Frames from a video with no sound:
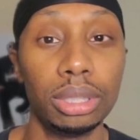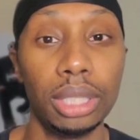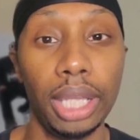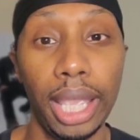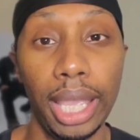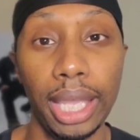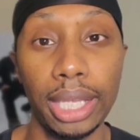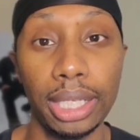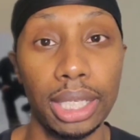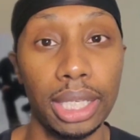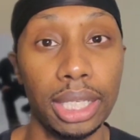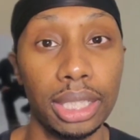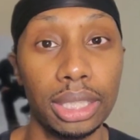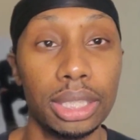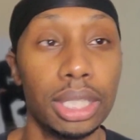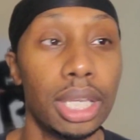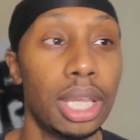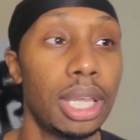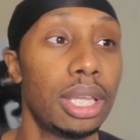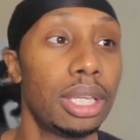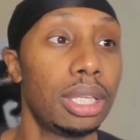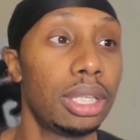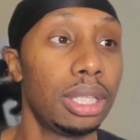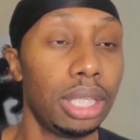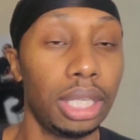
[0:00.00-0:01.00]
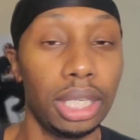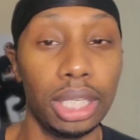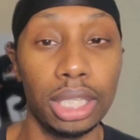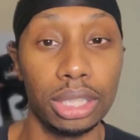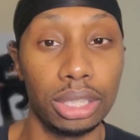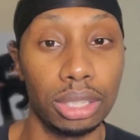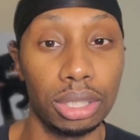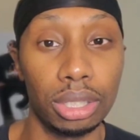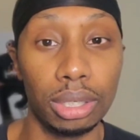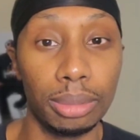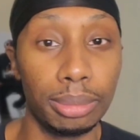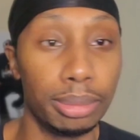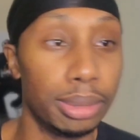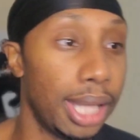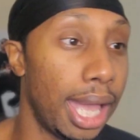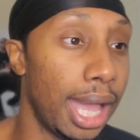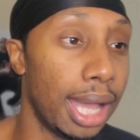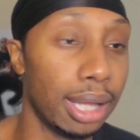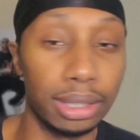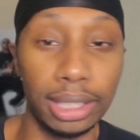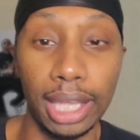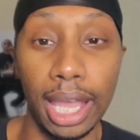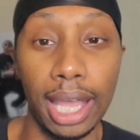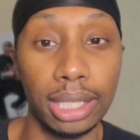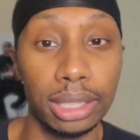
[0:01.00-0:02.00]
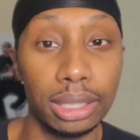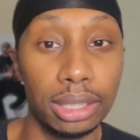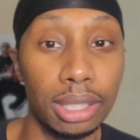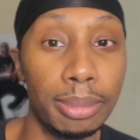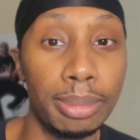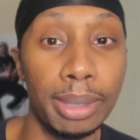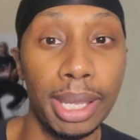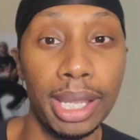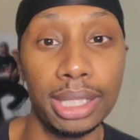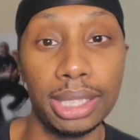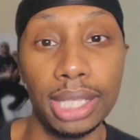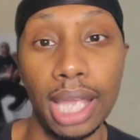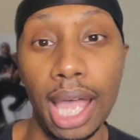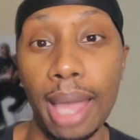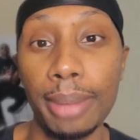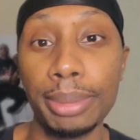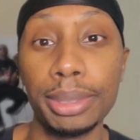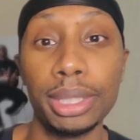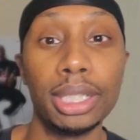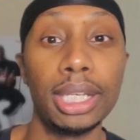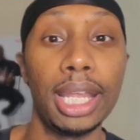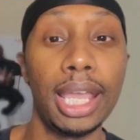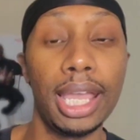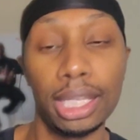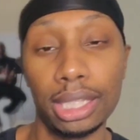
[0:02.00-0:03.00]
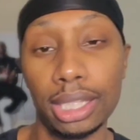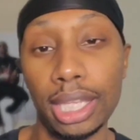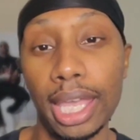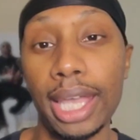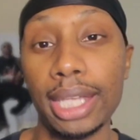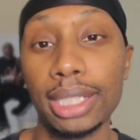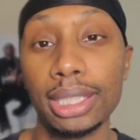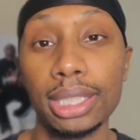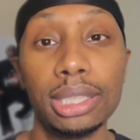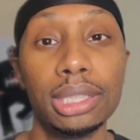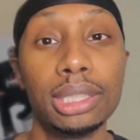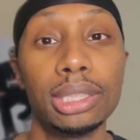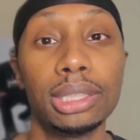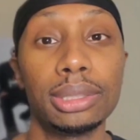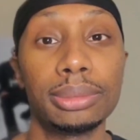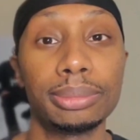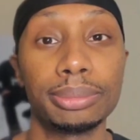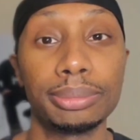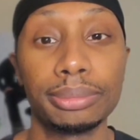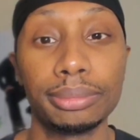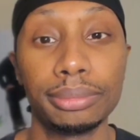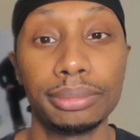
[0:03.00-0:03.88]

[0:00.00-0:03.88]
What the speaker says: it's her, that's the best option at that time